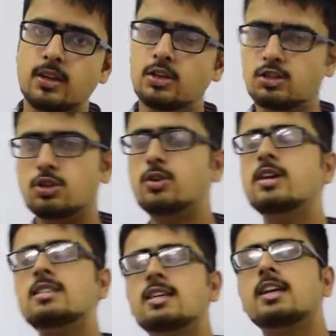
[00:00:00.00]
So,
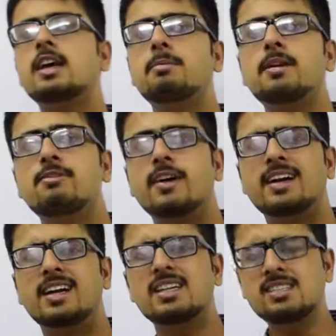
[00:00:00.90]
unit cell can be
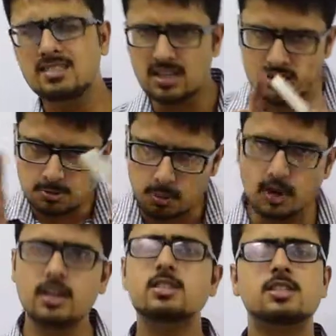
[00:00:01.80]
defined as the
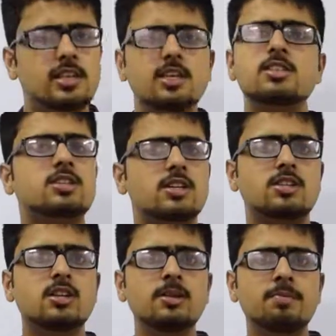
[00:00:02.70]
smallest 3D
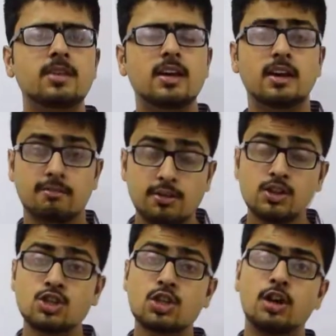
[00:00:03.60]
structure
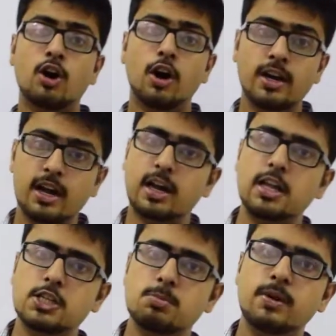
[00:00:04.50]
which on
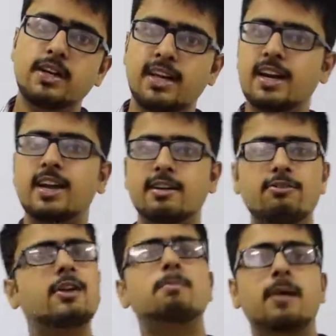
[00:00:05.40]
arrangement in a
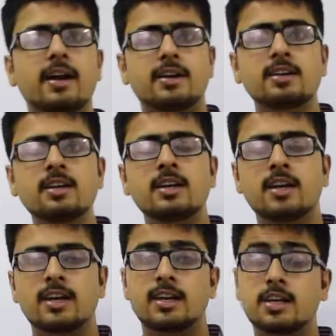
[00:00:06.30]
definite pattern
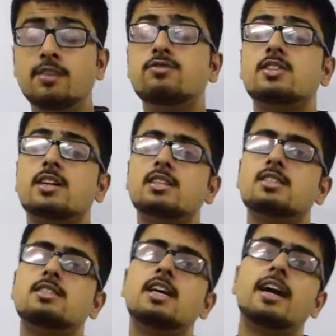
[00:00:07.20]
gives us
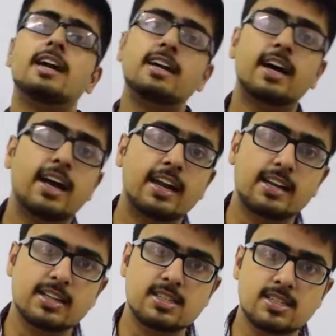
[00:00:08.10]
the entire
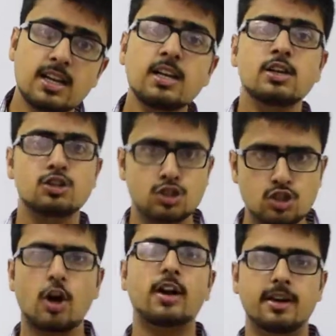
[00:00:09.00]
crystal
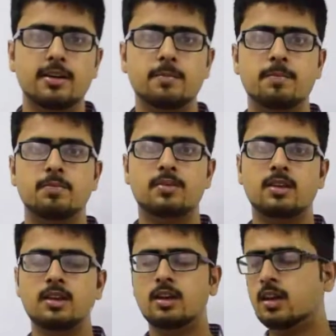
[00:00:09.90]
solid.
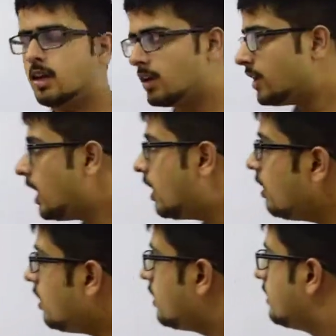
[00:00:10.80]

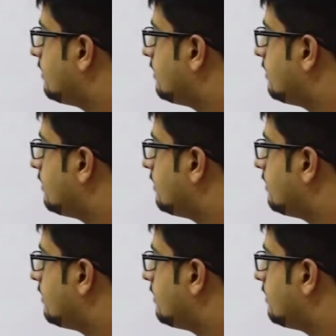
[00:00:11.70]
Now,